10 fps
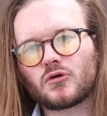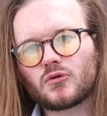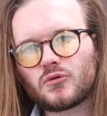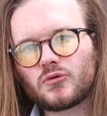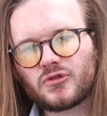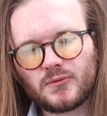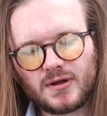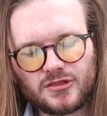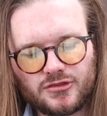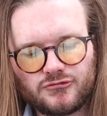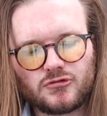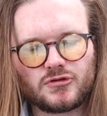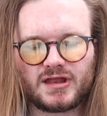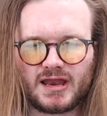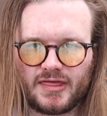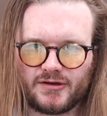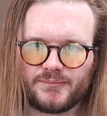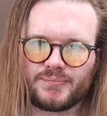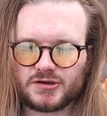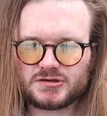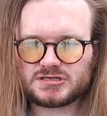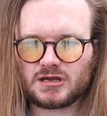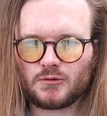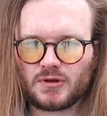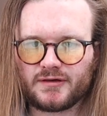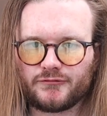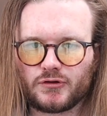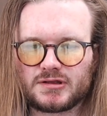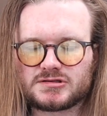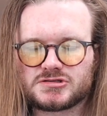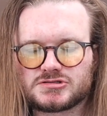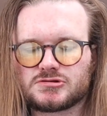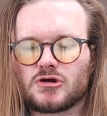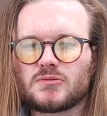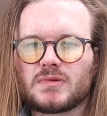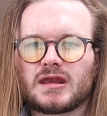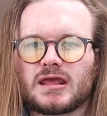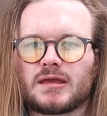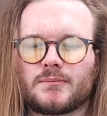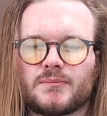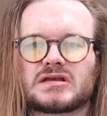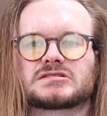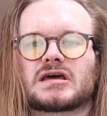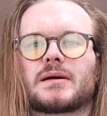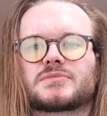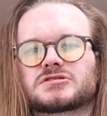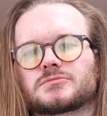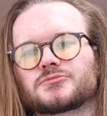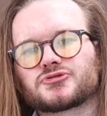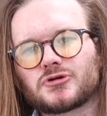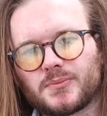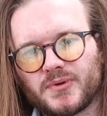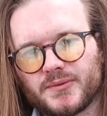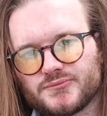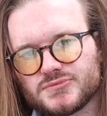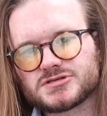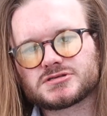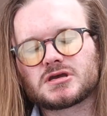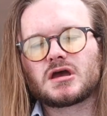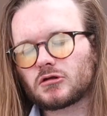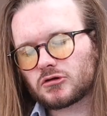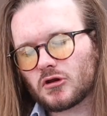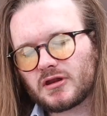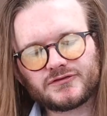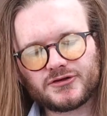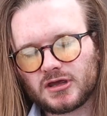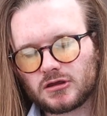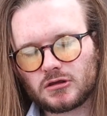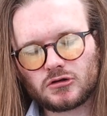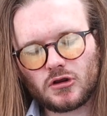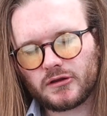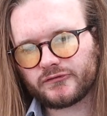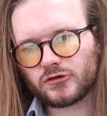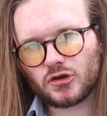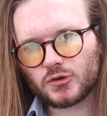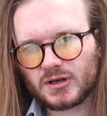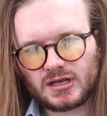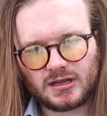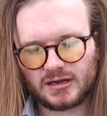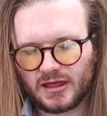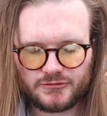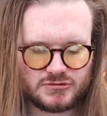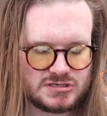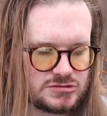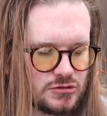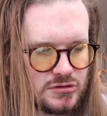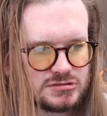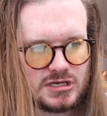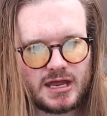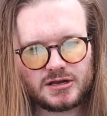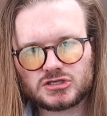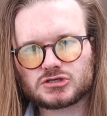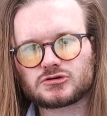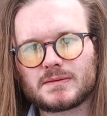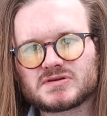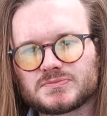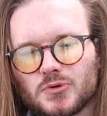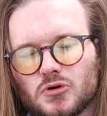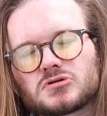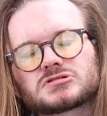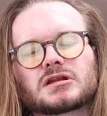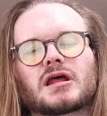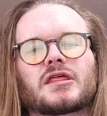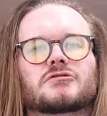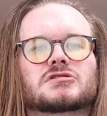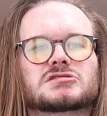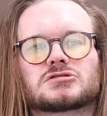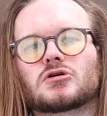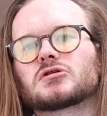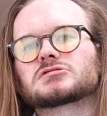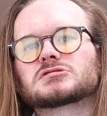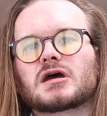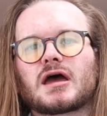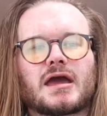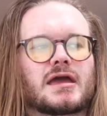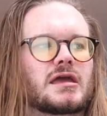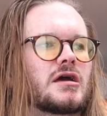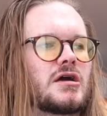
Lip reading: all the way through the leather, because it will avoid so many mishaps and problems. You don't have to go quickly. Leather is not an extreme sport. Leather is not a